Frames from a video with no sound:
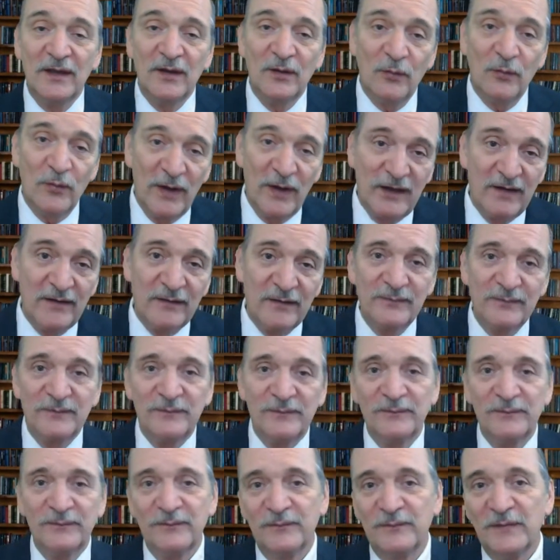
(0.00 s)
Well,
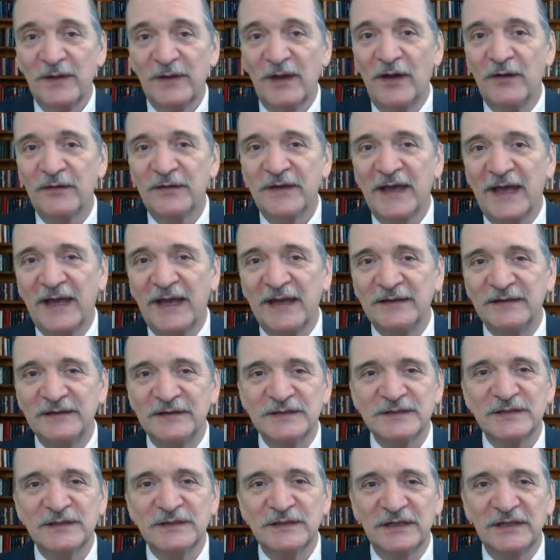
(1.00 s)
okay,
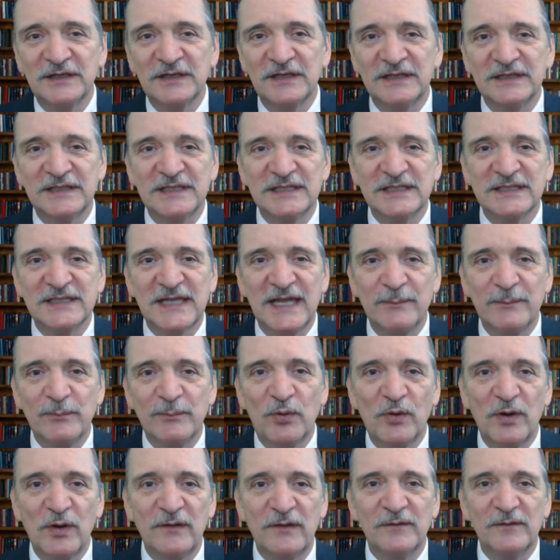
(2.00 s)
let's look at this
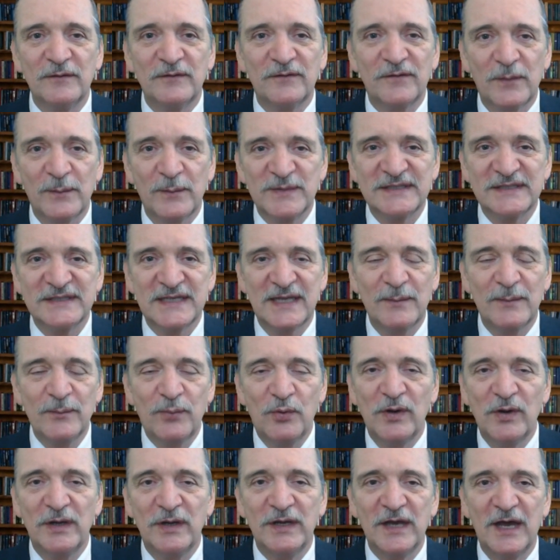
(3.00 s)
standpoint from a
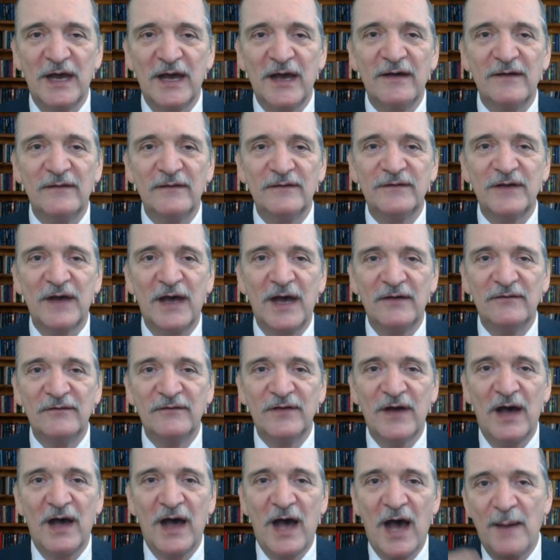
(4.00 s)
standpoint of, of
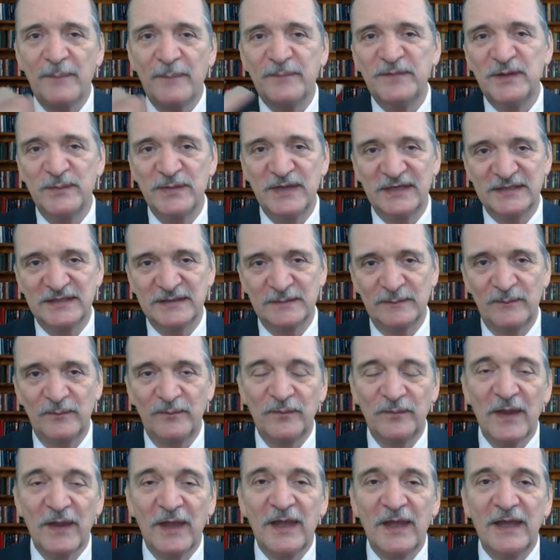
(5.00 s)
optimism
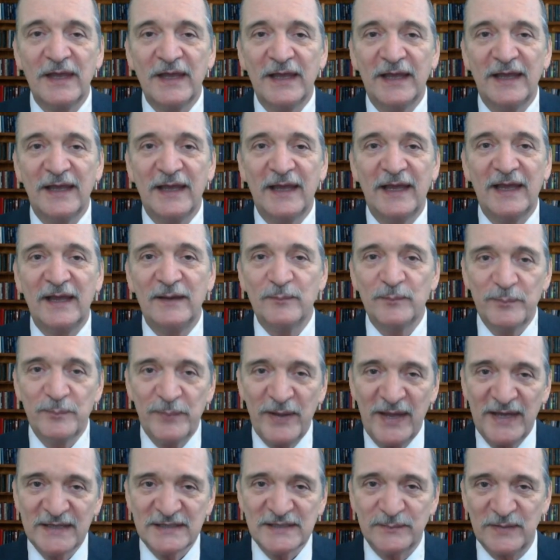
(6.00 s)
and
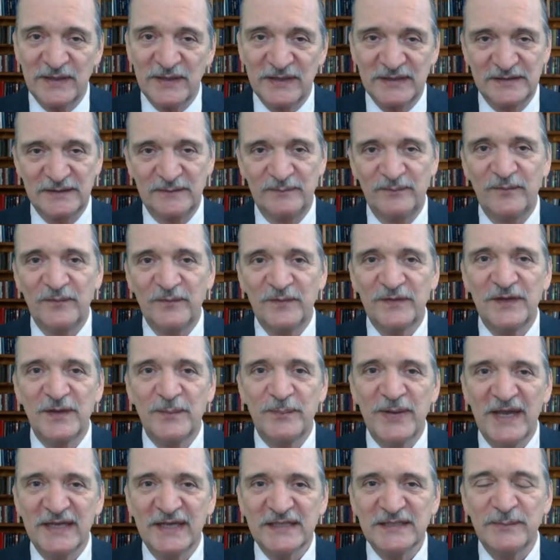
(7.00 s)
pessimism. The
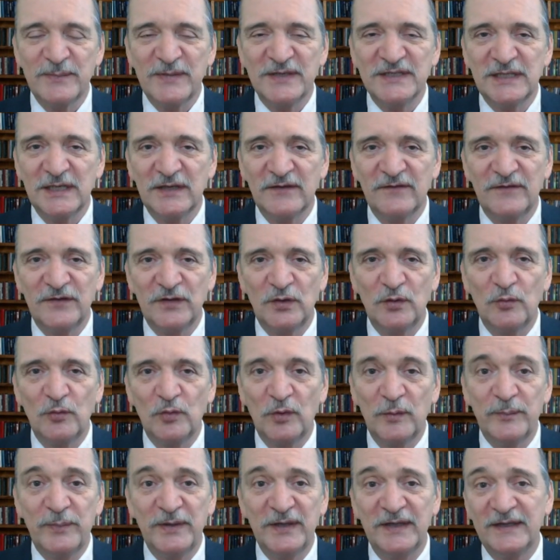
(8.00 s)
pessimistic view
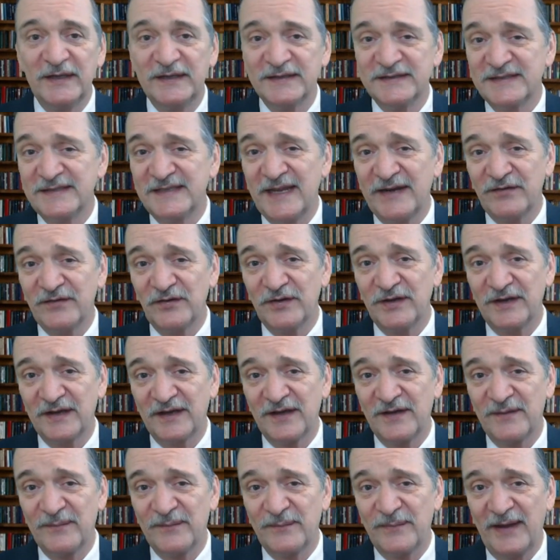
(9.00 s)
would be it's never going to
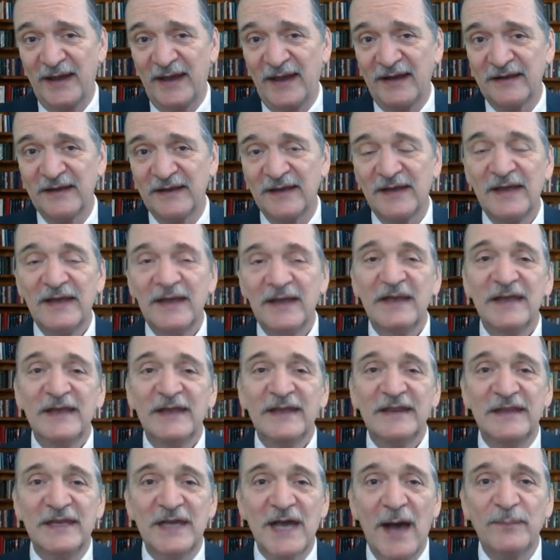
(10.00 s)
come back.
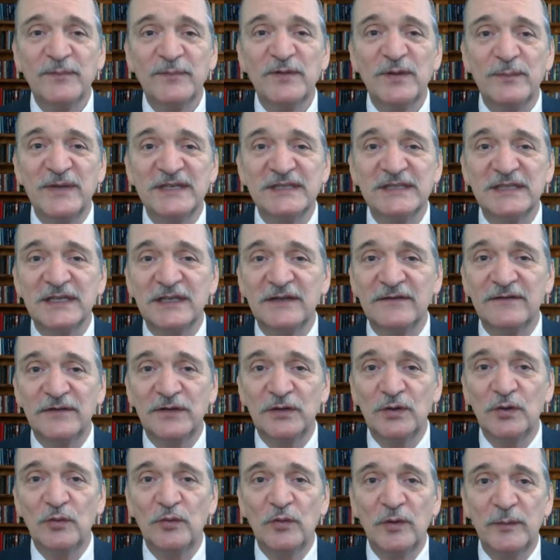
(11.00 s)
The optimistic
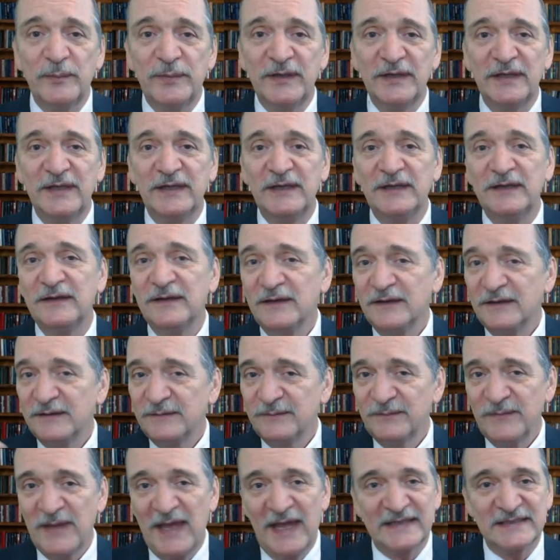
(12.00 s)
view would be
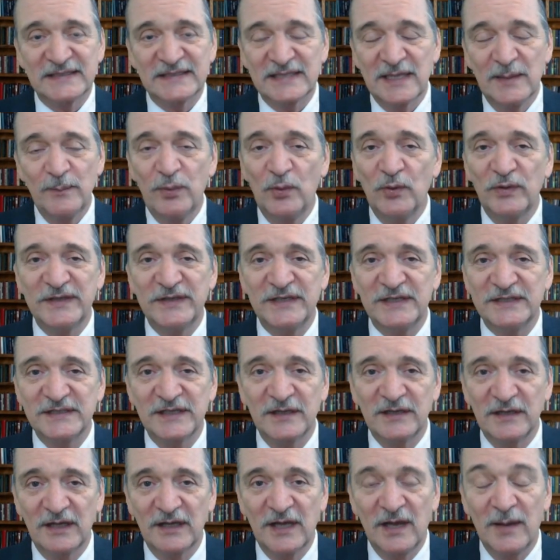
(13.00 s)
at some point it's
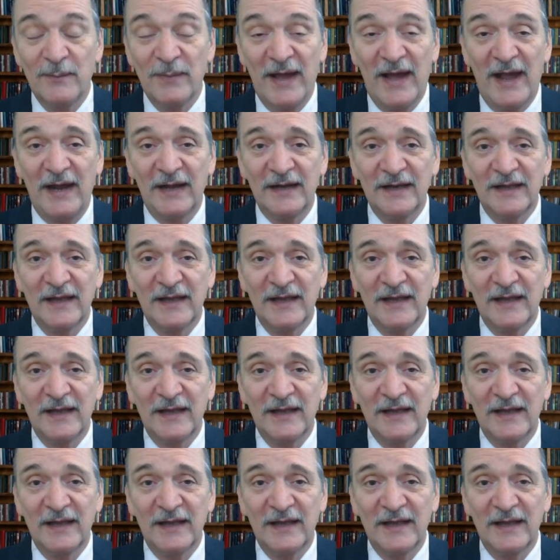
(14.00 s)
going to come back.